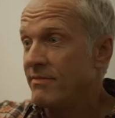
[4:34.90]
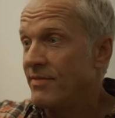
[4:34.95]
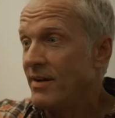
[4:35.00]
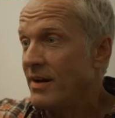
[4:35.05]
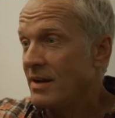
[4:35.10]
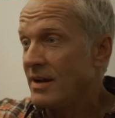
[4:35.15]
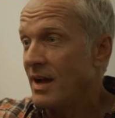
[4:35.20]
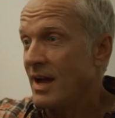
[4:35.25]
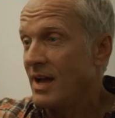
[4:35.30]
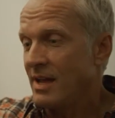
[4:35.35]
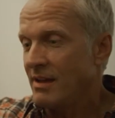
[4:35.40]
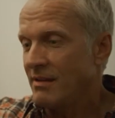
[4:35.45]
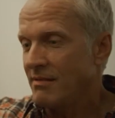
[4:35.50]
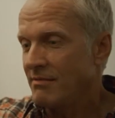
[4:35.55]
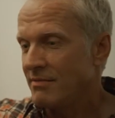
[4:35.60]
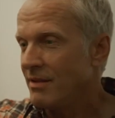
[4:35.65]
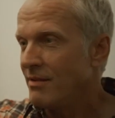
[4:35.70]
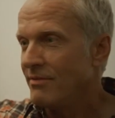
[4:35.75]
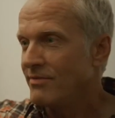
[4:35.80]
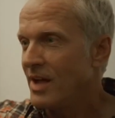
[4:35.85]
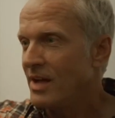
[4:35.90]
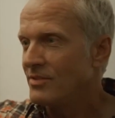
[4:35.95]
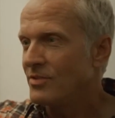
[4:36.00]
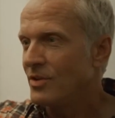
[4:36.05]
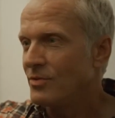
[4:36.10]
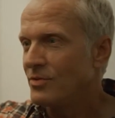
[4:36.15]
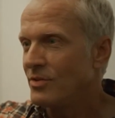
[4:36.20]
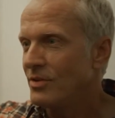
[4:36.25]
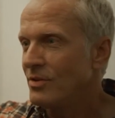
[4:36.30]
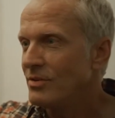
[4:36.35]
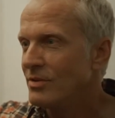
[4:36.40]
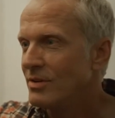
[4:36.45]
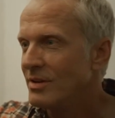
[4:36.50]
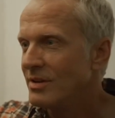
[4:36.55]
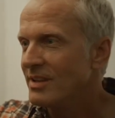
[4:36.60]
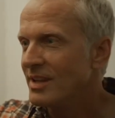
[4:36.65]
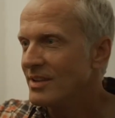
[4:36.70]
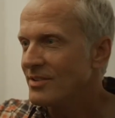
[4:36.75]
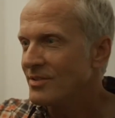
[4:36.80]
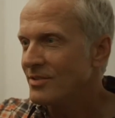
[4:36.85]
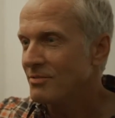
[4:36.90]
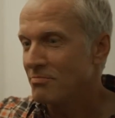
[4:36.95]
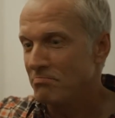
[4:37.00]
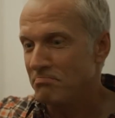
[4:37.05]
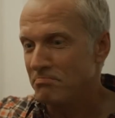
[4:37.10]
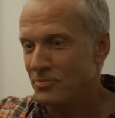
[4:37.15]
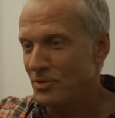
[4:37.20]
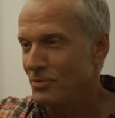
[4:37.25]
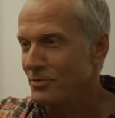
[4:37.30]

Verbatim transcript: Fuck, I love nachos too. Let's do